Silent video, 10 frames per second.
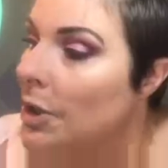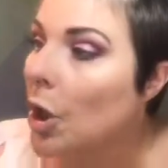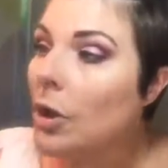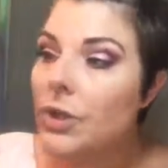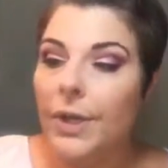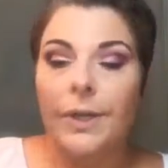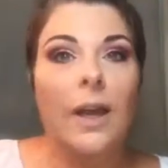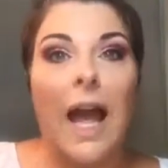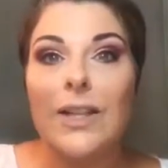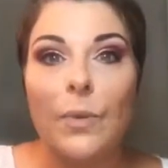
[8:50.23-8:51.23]
Tarte.
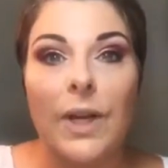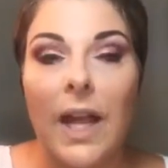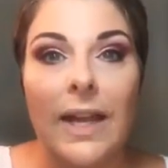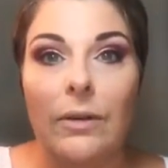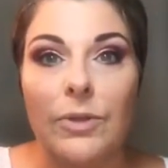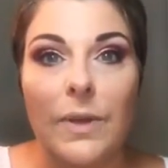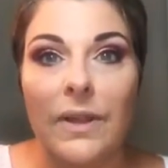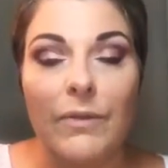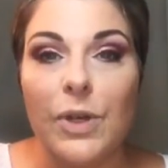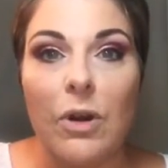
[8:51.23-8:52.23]
I swear to God, I don't do
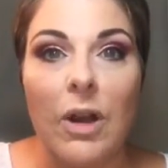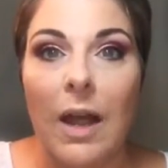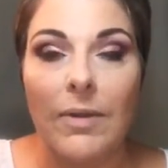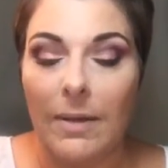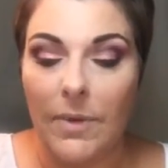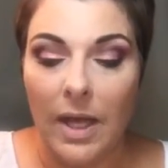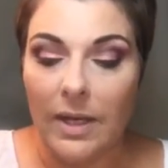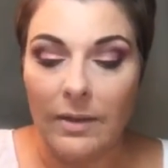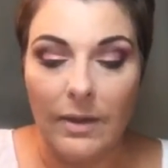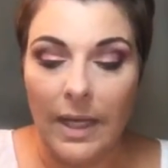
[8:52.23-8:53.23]
anything for Tarte. I'm
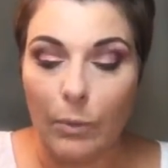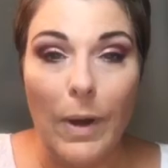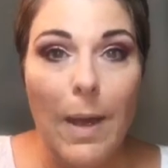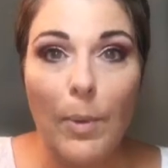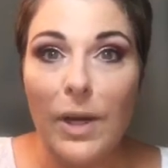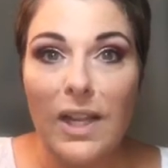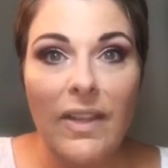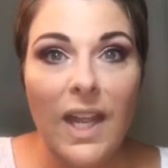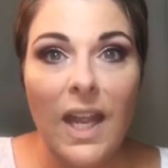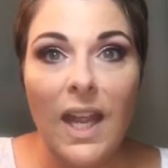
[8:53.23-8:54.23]
not like a rep or
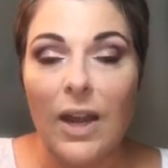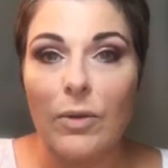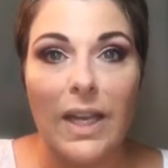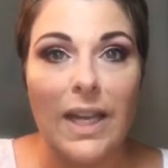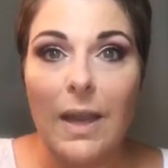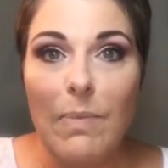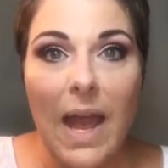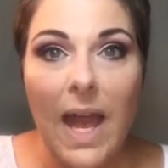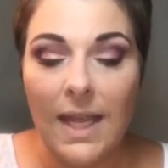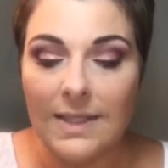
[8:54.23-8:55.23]
anything. I don't get a
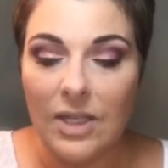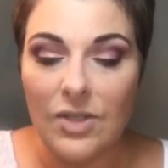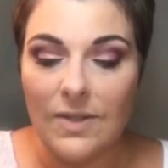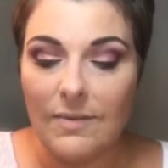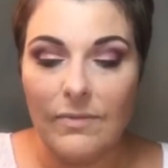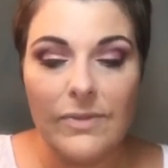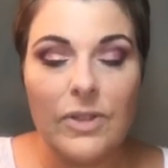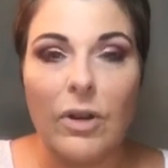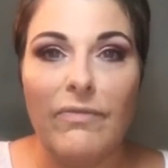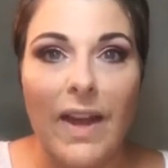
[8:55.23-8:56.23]
kickbacks. I just
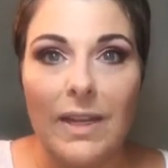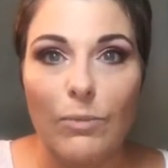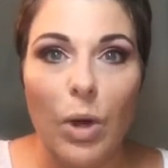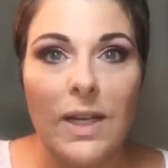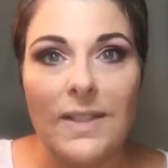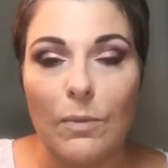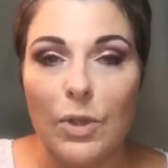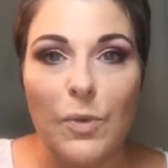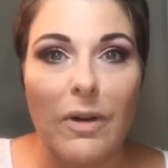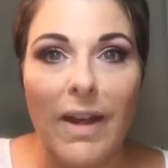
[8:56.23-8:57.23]
started finding products that
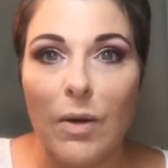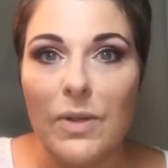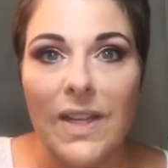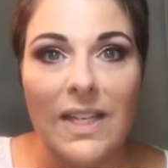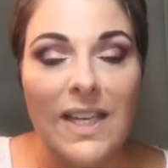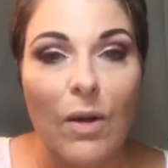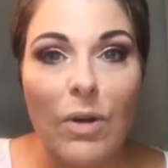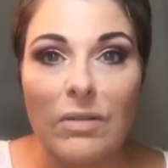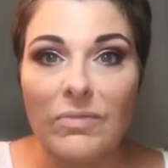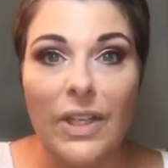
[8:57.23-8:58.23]
were 12 hours, 18
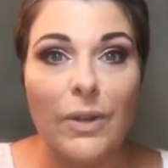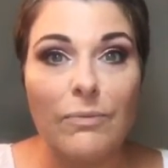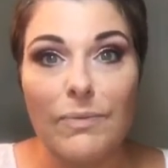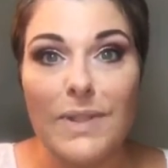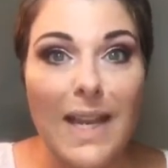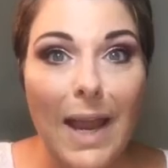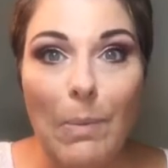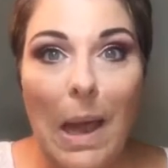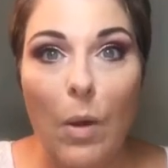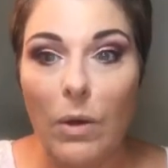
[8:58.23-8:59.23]
hour,
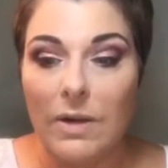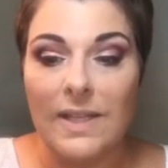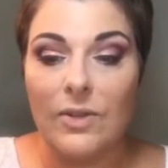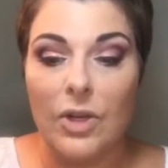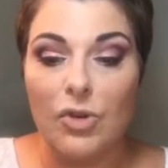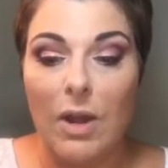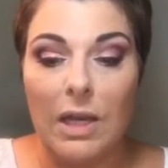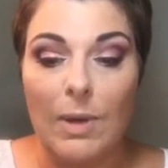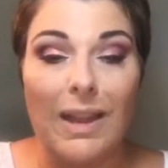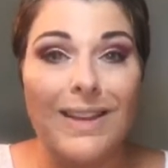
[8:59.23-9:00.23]
staying power, and I started
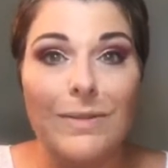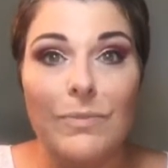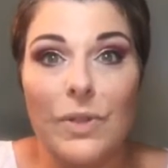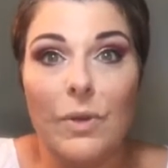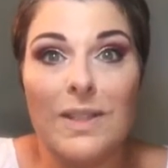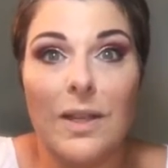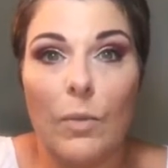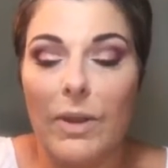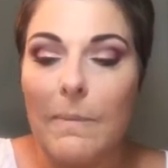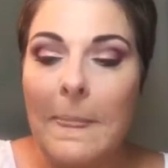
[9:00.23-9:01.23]
trying them. I liked them, so I
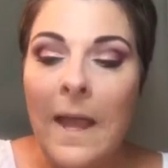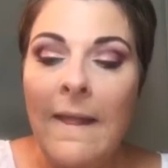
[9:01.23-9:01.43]
stuck with them.